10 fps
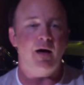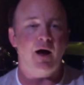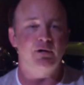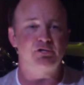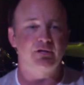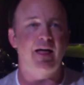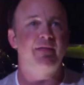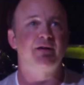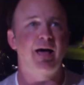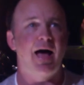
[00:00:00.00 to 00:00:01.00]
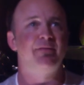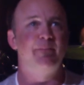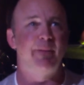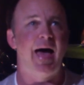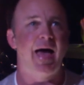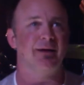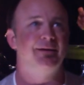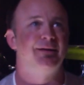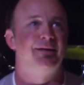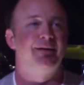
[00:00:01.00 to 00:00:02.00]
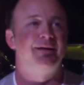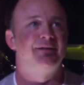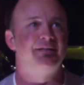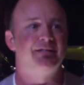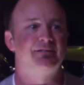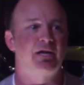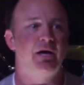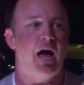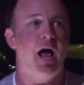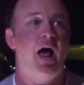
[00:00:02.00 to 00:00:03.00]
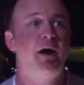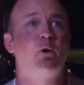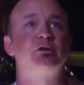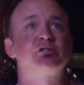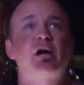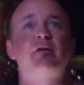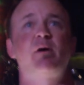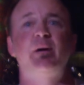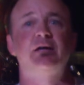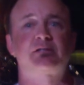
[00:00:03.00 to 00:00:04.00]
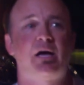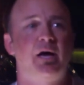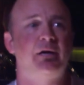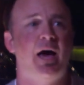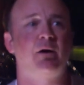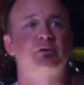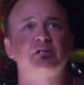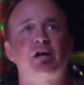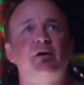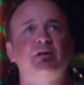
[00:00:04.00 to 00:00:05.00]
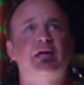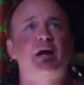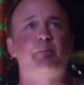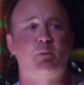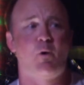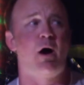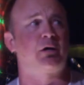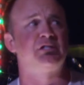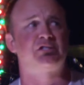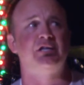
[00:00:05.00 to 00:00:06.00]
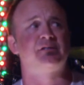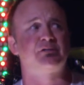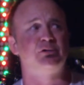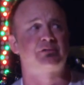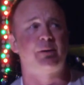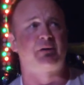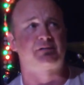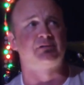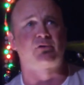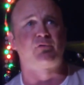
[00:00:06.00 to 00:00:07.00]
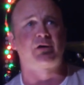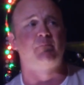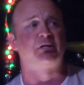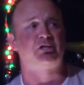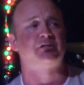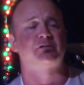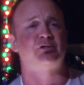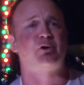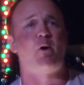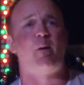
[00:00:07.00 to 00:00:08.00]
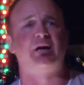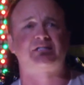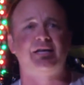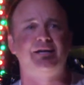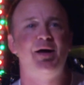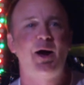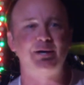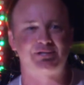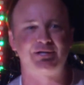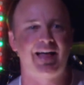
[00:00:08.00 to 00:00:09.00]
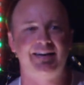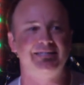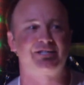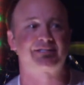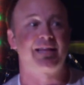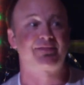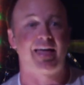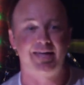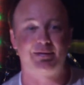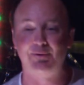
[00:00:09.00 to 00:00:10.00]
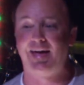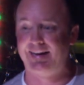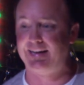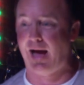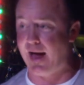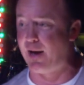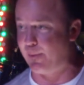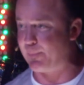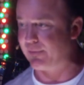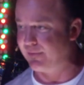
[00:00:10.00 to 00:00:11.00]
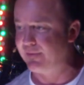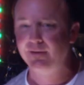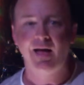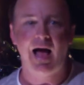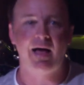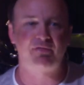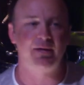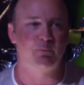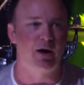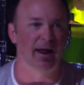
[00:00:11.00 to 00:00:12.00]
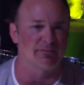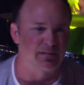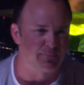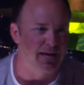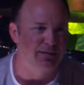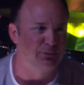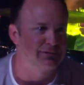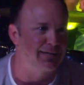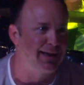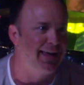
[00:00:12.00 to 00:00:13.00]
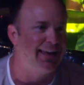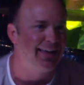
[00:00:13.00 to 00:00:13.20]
Aren't you glad the guy on the mat didn't say, I don't deserve to be a son. I don't deserve to get up and walk because Jesus, you said my sins are forgiven, but Jesus, you know all my sin. Aren't you glad he just said thank you and he got up? I think we ought to have some thank yous today.